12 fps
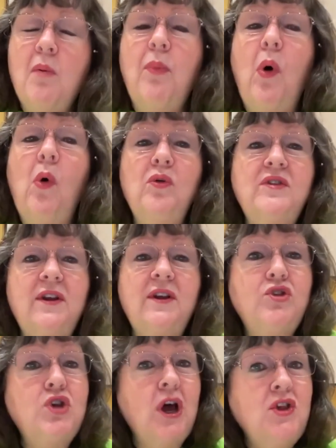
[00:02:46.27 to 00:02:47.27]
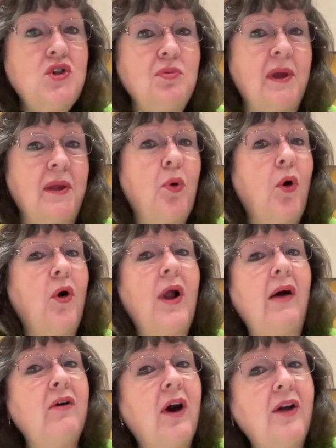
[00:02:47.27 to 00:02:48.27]
bowls of judgment pour
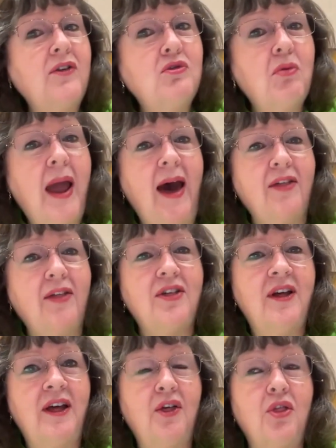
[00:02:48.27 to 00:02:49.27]
out God's wrath,